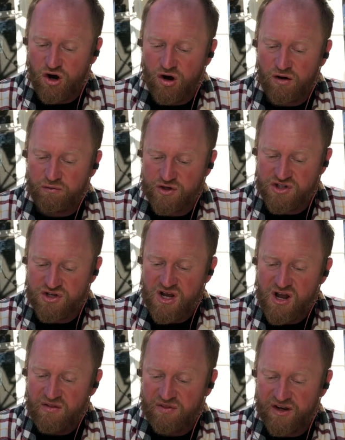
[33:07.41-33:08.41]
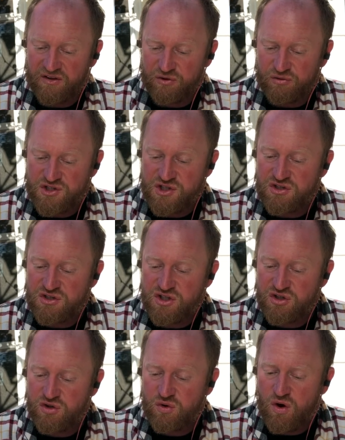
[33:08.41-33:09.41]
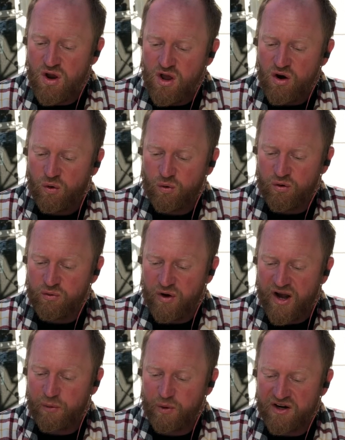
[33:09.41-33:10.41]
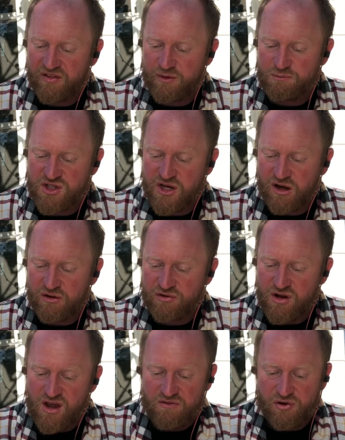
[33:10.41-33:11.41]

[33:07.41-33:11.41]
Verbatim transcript: all of which they either listened to or narrated themselves,